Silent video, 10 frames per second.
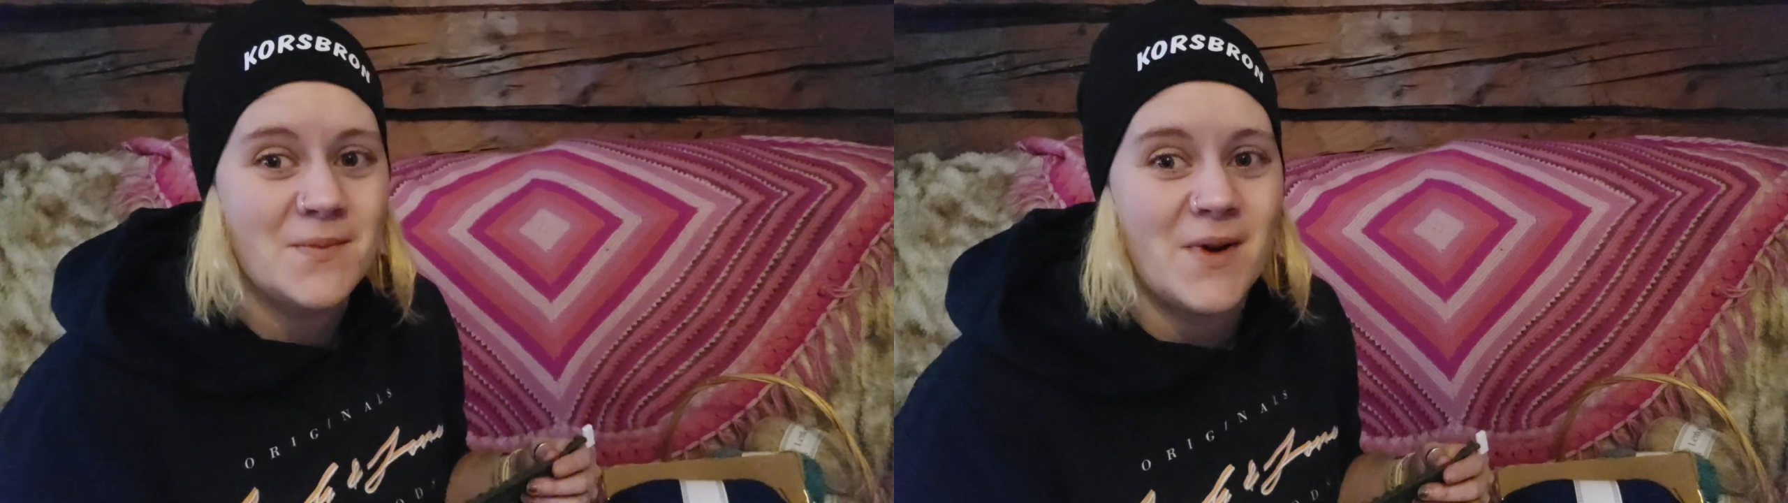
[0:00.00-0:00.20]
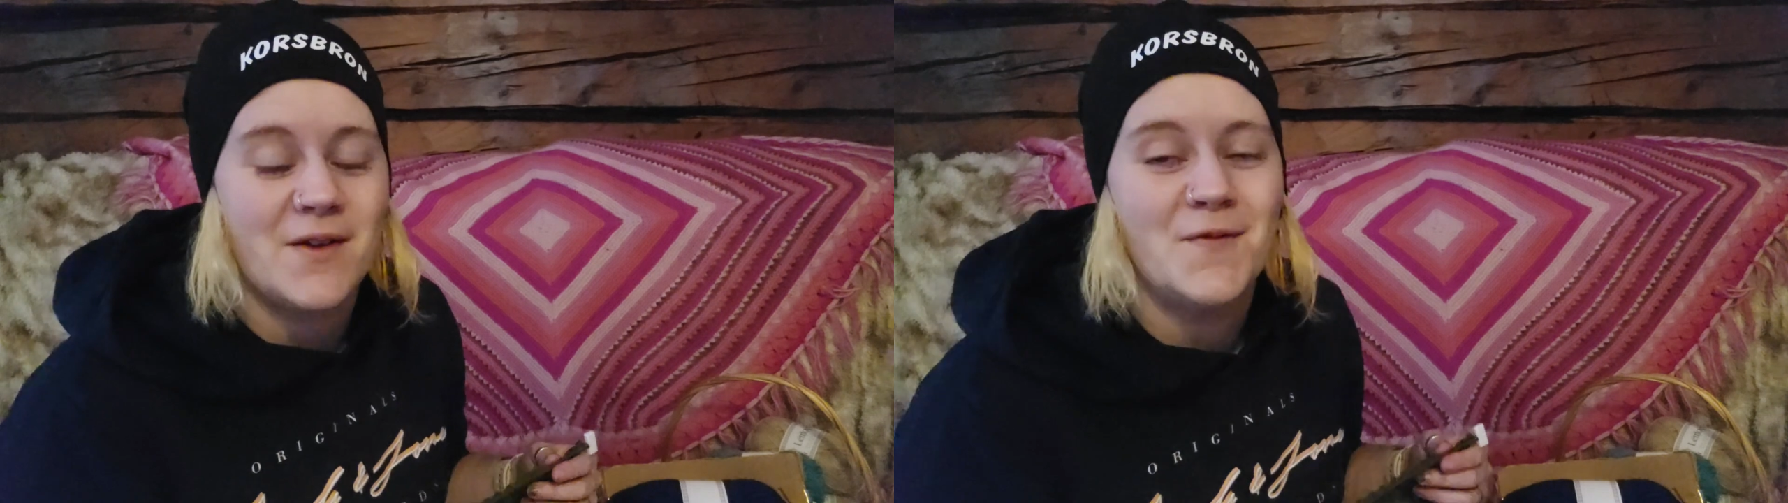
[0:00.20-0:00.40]

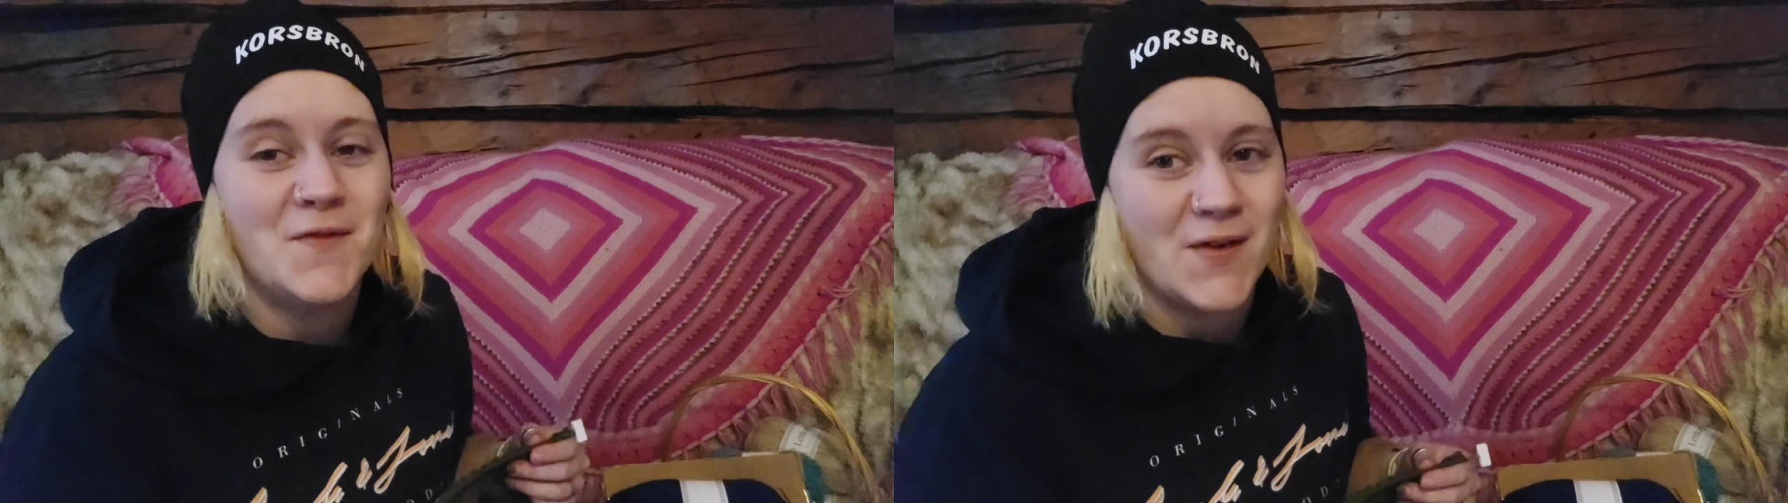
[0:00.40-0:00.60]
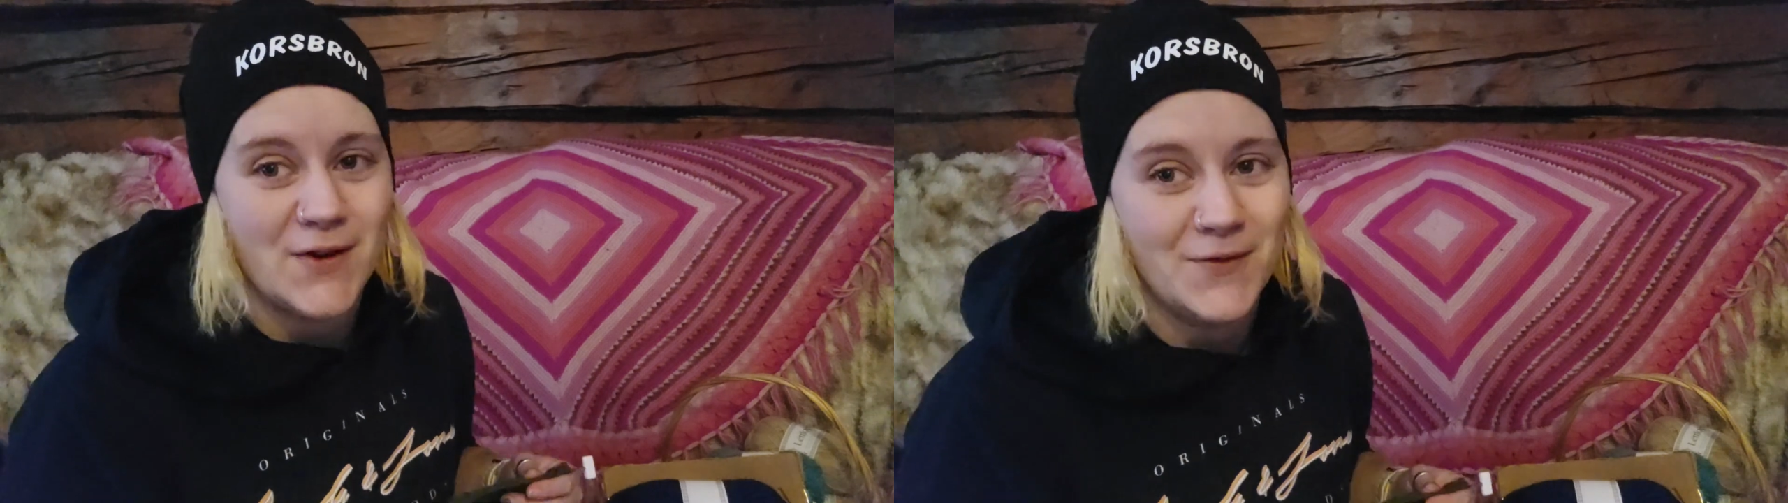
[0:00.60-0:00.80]
my
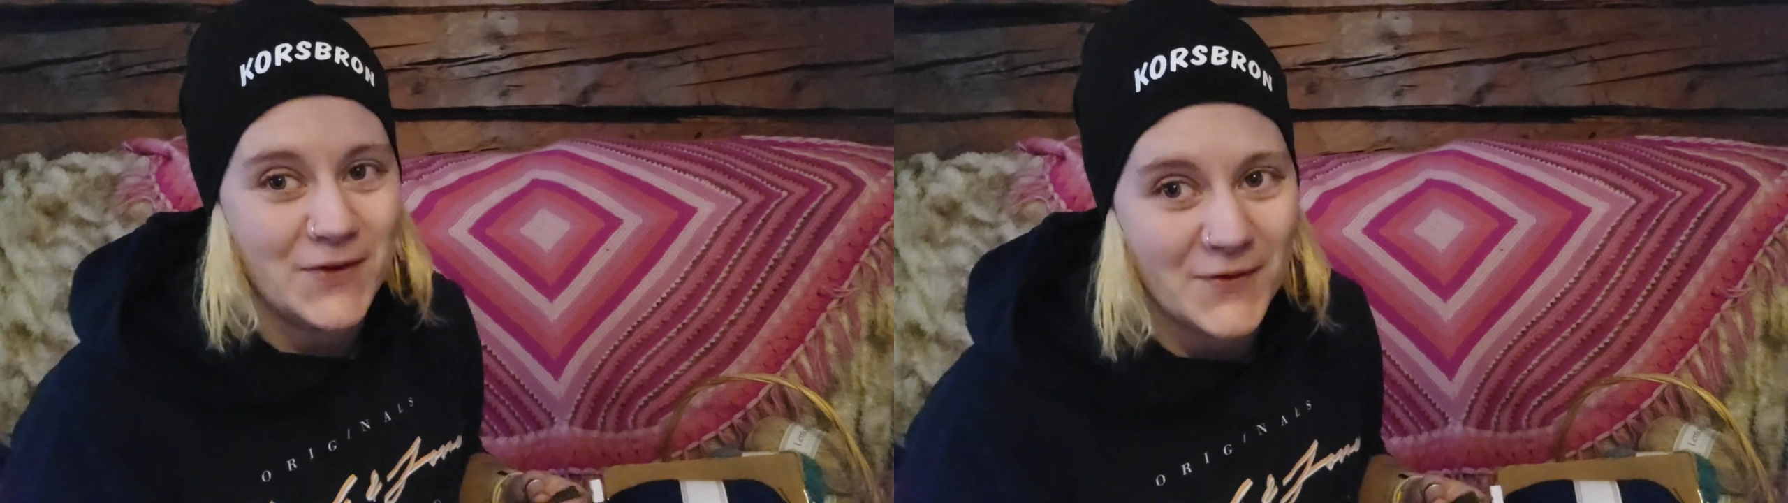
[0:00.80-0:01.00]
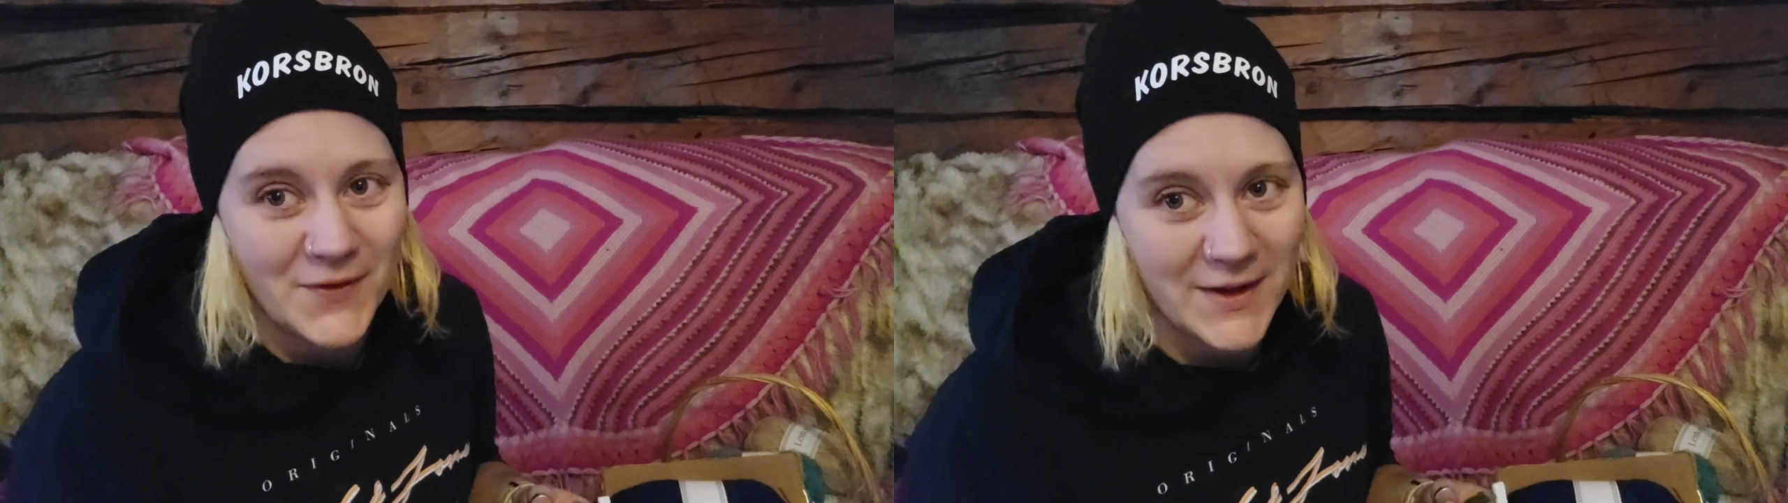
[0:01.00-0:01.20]

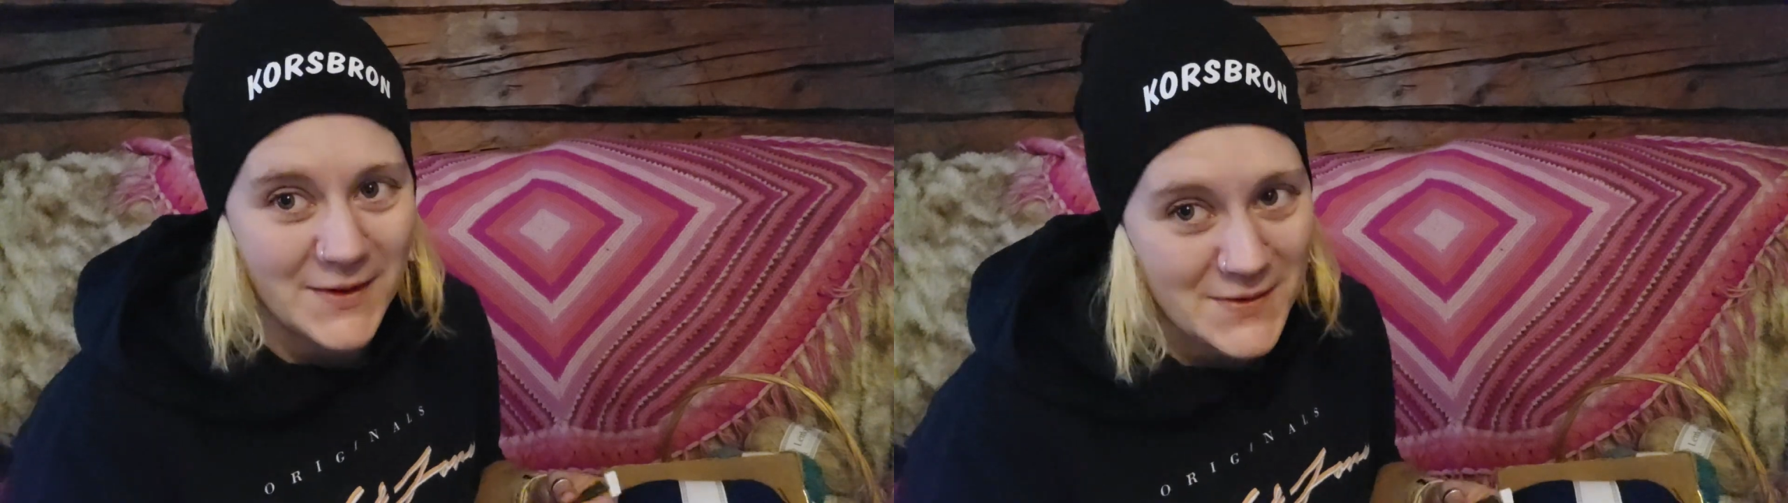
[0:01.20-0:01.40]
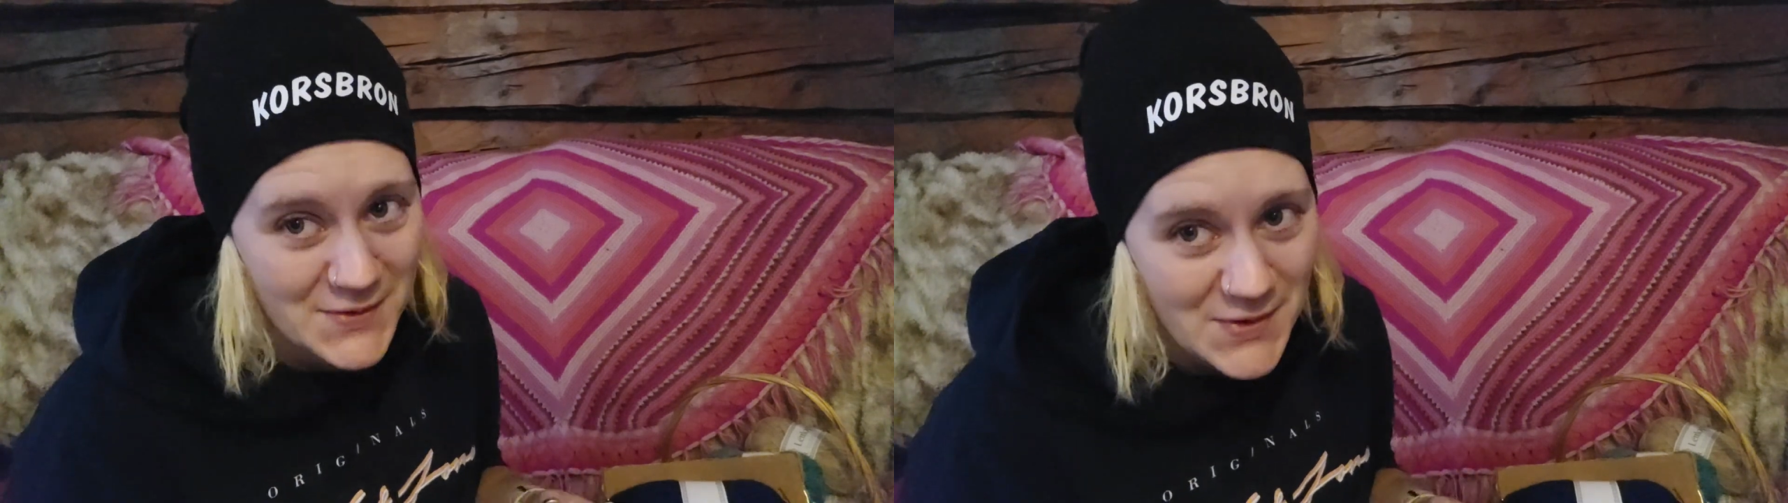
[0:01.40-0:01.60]
favorite
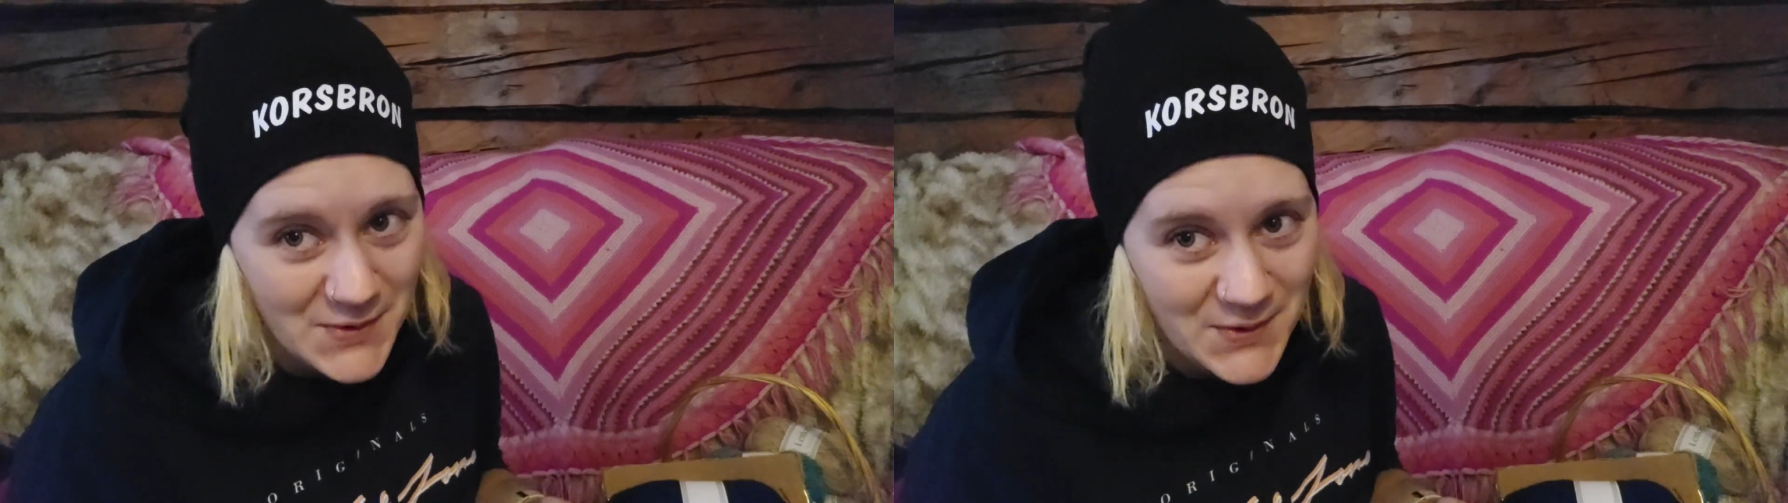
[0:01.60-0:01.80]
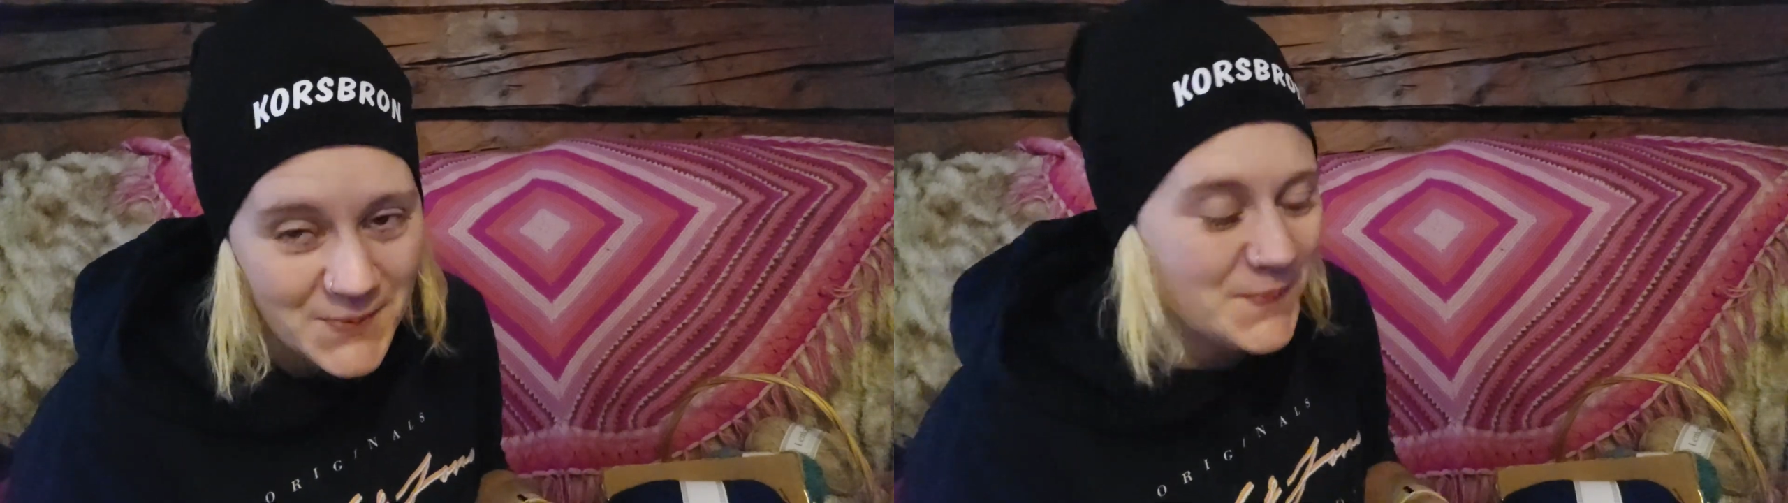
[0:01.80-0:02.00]
things to
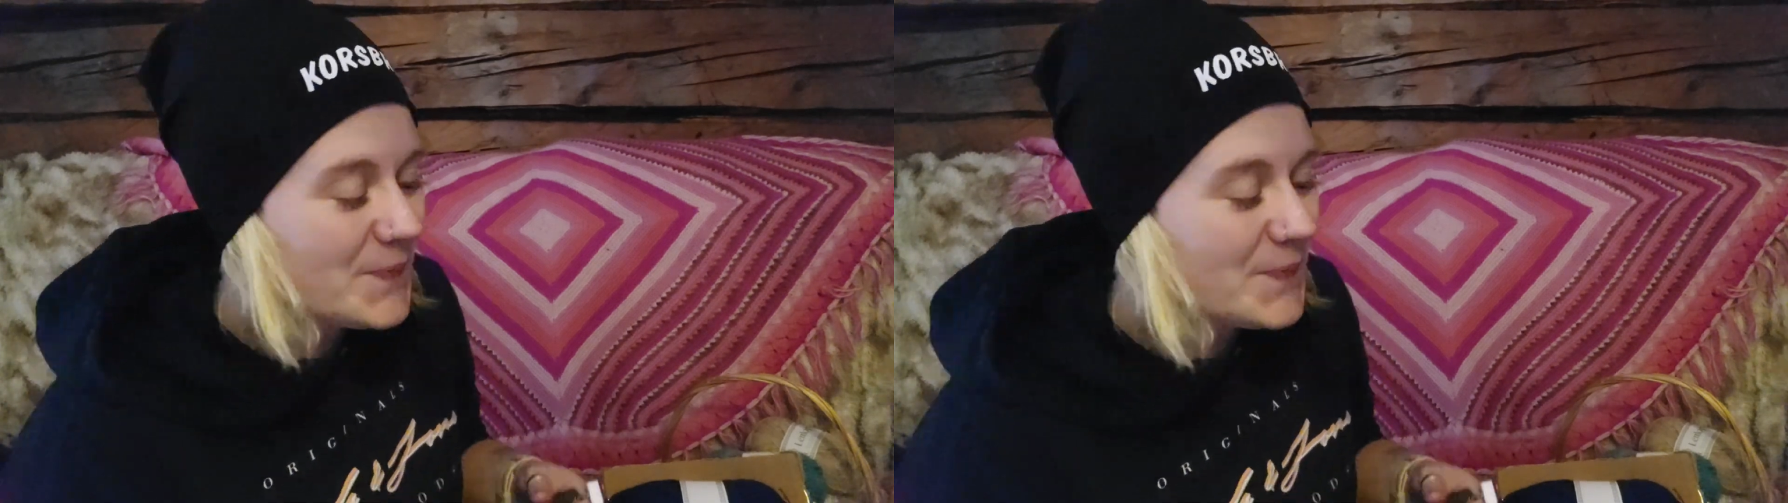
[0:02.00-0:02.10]
do.